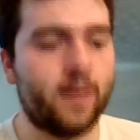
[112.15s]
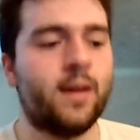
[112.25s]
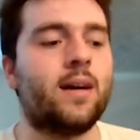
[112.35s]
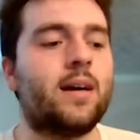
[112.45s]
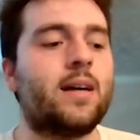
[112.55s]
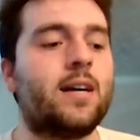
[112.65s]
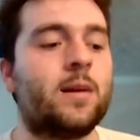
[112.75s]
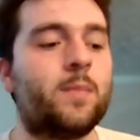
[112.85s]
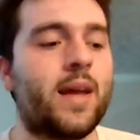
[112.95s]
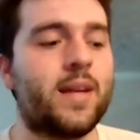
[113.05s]

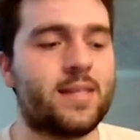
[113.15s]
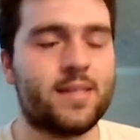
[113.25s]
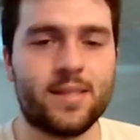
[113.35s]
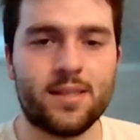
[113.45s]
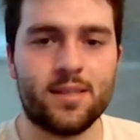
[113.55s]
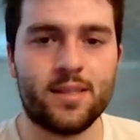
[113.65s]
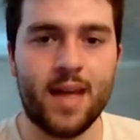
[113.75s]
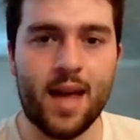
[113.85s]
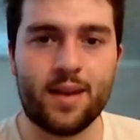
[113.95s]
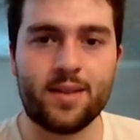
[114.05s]
And it's
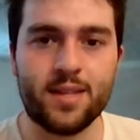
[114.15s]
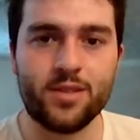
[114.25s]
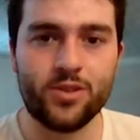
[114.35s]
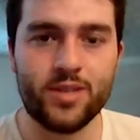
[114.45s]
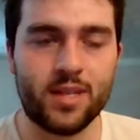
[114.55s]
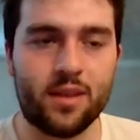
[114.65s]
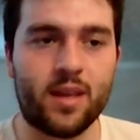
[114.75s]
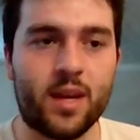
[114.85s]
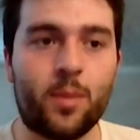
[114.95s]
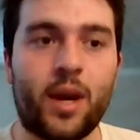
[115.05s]
sad. It's interesting to
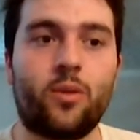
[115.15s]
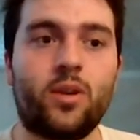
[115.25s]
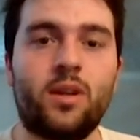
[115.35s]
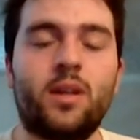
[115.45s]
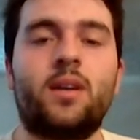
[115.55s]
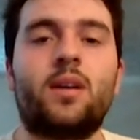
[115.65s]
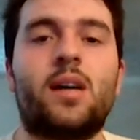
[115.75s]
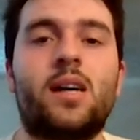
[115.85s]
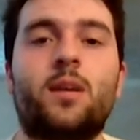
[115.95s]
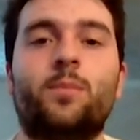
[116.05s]
think about
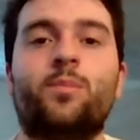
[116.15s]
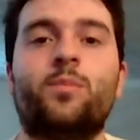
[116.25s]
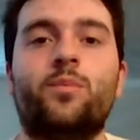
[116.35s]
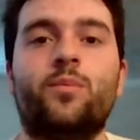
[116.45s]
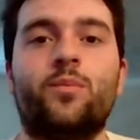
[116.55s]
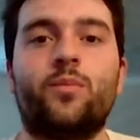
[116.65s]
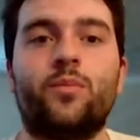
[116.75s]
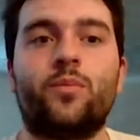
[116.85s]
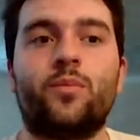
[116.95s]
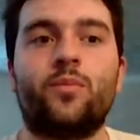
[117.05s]

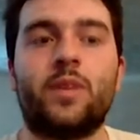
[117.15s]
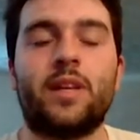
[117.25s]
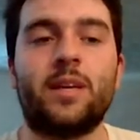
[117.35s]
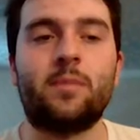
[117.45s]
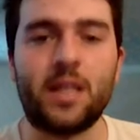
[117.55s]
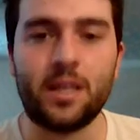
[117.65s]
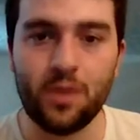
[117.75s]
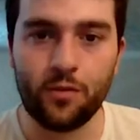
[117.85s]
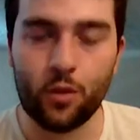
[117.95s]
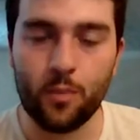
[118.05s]
him
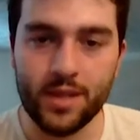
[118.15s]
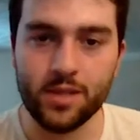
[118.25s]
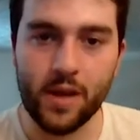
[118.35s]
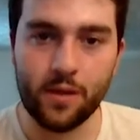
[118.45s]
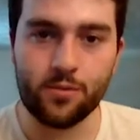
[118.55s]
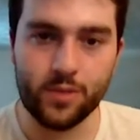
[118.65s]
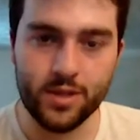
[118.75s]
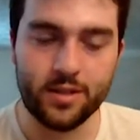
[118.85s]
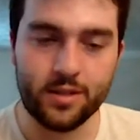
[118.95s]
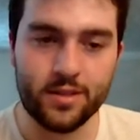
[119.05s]
leaving for mental health
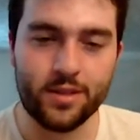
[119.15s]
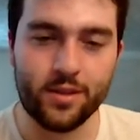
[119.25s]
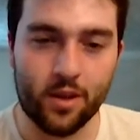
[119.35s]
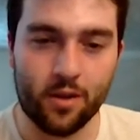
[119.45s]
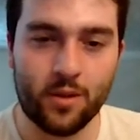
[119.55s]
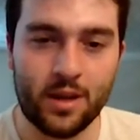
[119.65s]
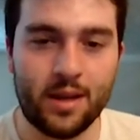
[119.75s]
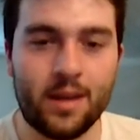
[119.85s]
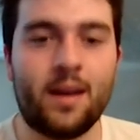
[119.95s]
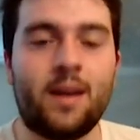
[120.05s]
reasons.
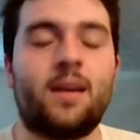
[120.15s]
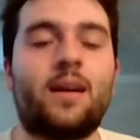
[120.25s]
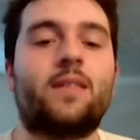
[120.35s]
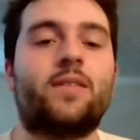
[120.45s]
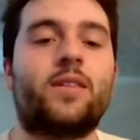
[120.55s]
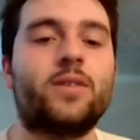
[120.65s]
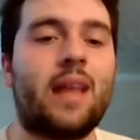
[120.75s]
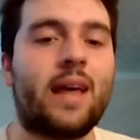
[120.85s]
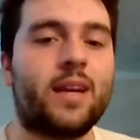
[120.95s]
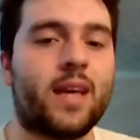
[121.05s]
There's a
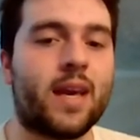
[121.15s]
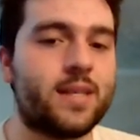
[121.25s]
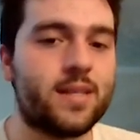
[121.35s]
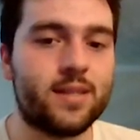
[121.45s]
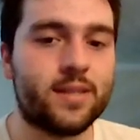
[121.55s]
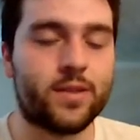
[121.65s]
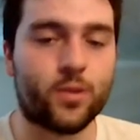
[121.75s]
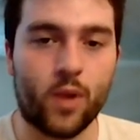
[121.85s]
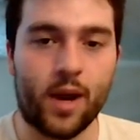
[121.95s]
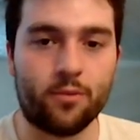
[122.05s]
lot of cases
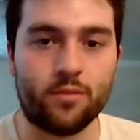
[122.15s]
throughout